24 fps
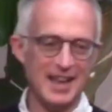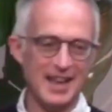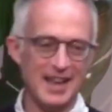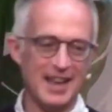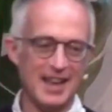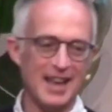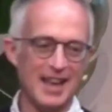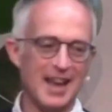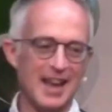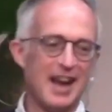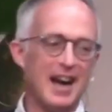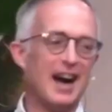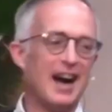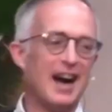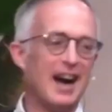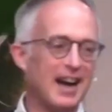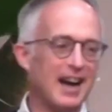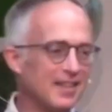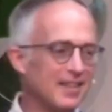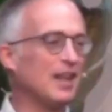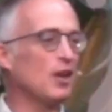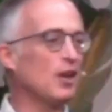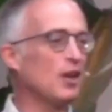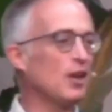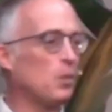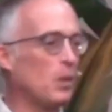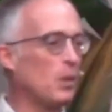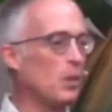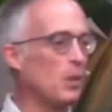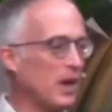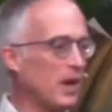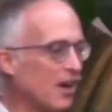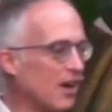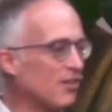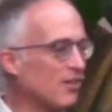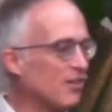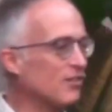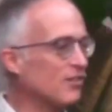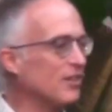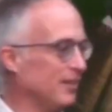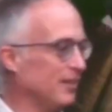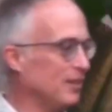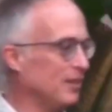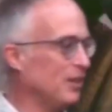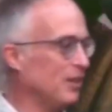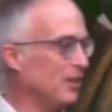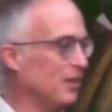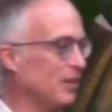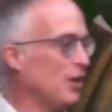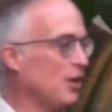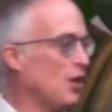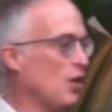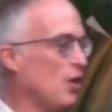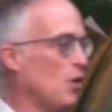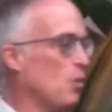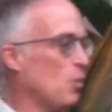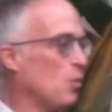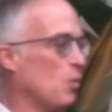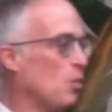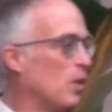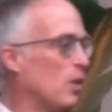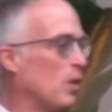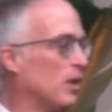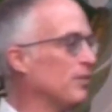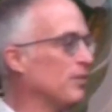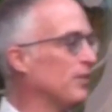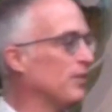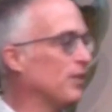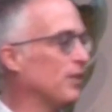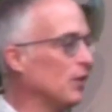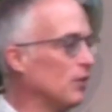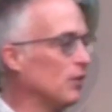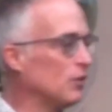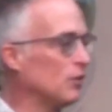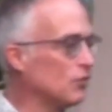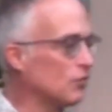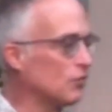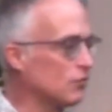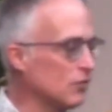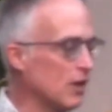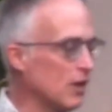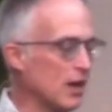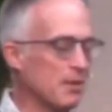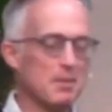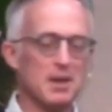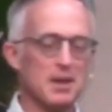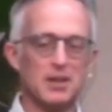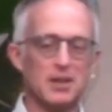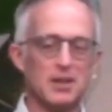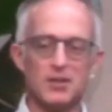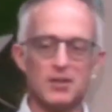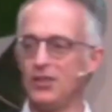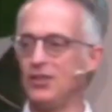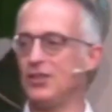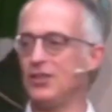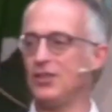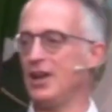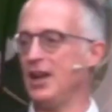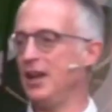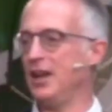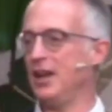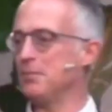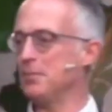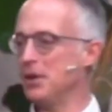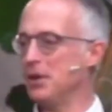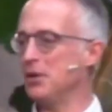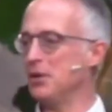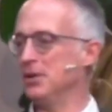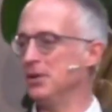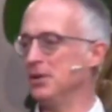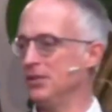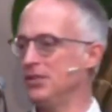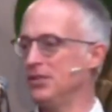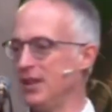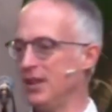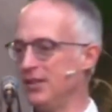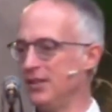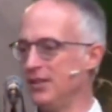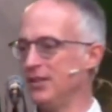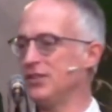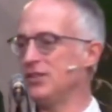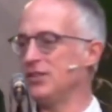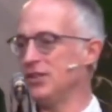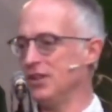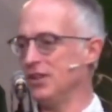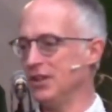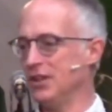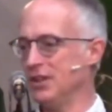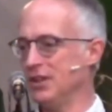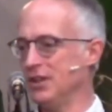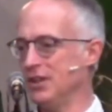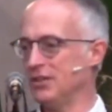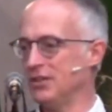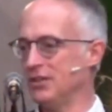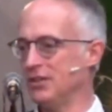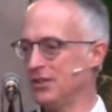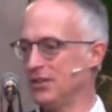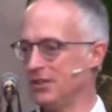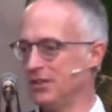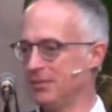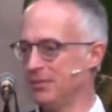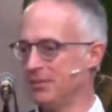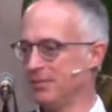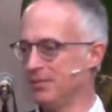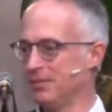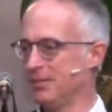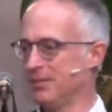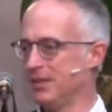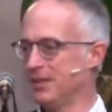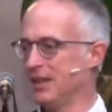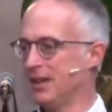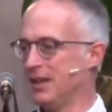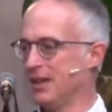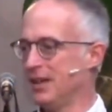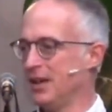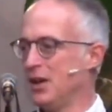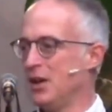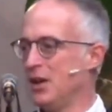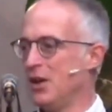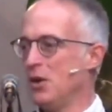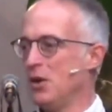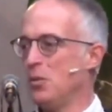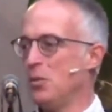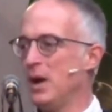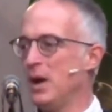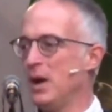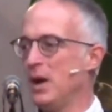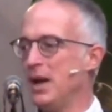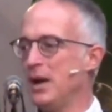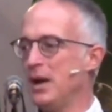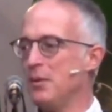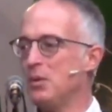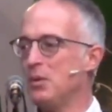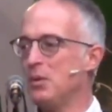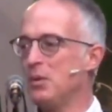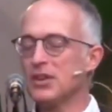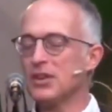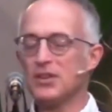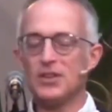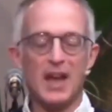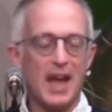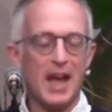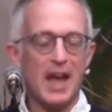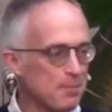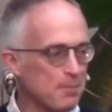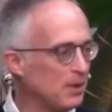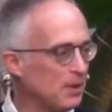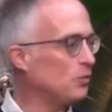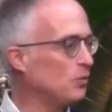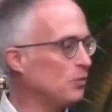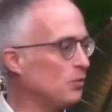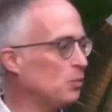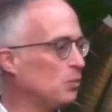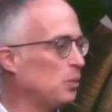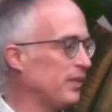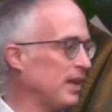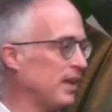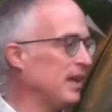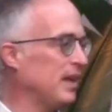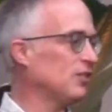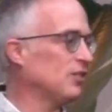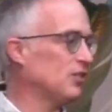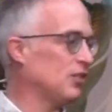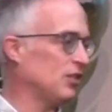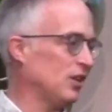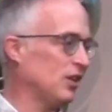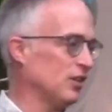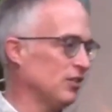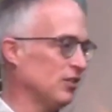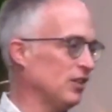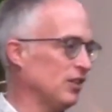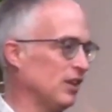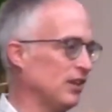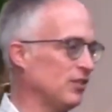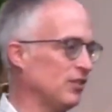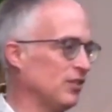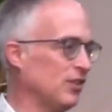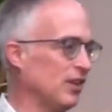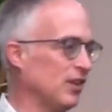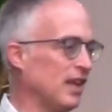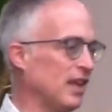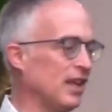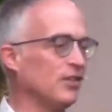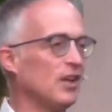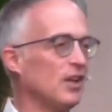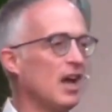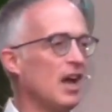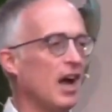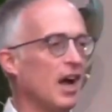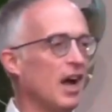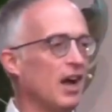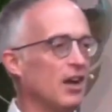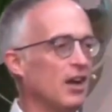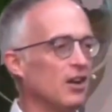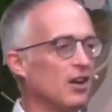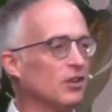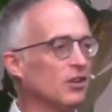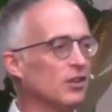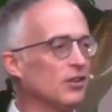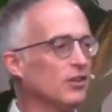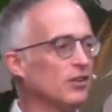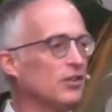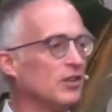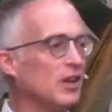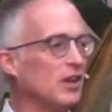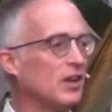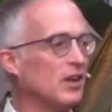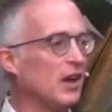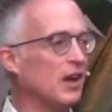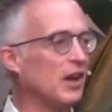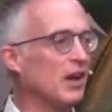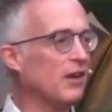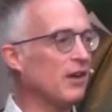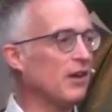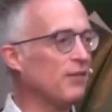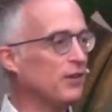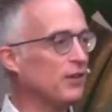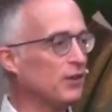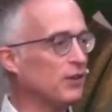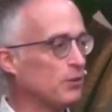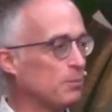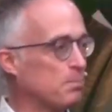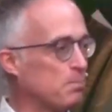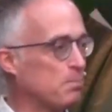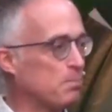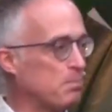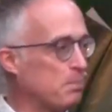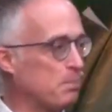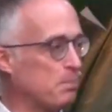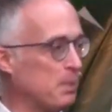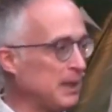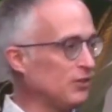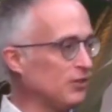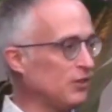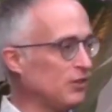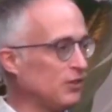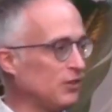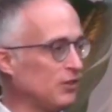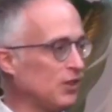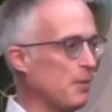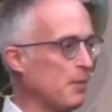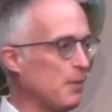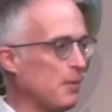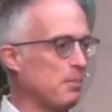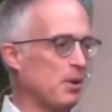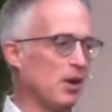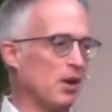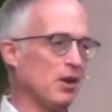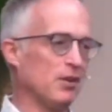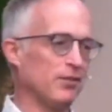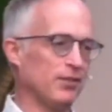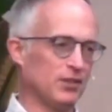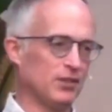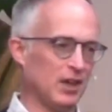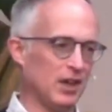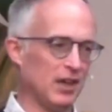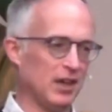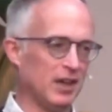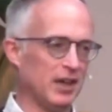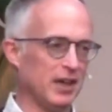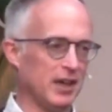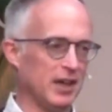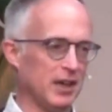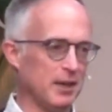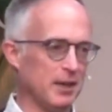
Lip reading: I think we are in one of those rummage sale moments in the church. Where what has happened within our churches is a lot of stuff has built up over time that